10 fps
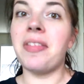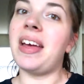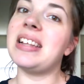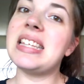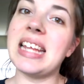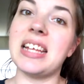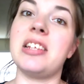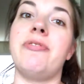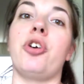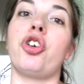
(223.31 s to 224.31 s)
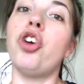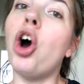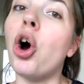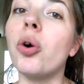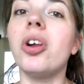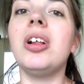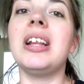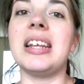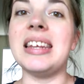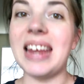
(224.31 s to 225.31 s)
That stands for
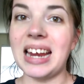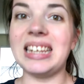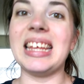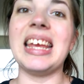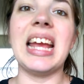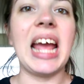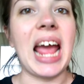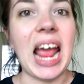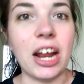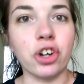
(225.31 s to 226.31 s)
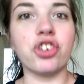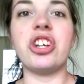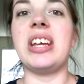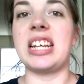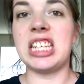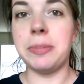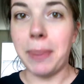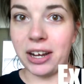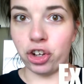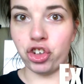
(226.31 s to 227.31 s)
total daily energy
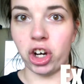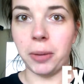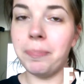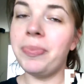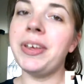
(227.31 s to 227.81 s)
expenditure.